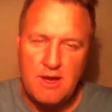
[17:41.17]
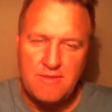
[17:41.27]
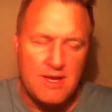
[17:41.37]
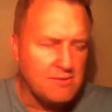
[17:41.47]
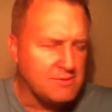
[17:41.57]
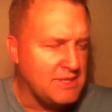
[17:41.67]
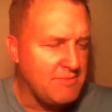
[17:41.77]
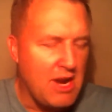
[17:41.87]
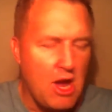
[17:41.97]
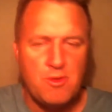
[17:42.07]
I think it was him
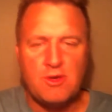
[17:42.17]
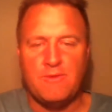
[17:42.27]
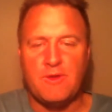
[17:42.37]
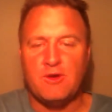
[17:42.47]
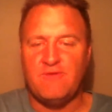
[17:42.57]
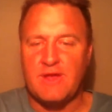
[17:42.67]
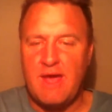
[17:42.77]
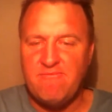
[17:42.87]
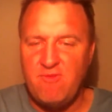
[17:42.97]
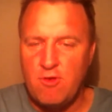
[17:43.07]
that opened on the Good for the
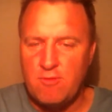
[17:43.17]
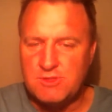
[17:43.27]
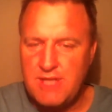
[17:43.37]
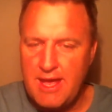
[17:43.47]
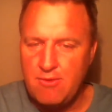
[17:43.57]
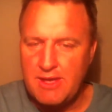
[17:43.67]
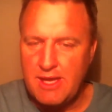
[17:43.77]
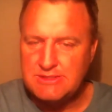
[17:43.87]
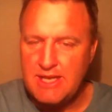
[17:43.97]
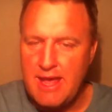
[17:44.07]
Game forum today or
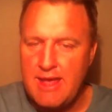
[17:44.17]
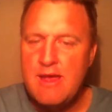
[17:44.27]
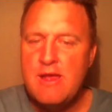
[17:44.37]
yesterday.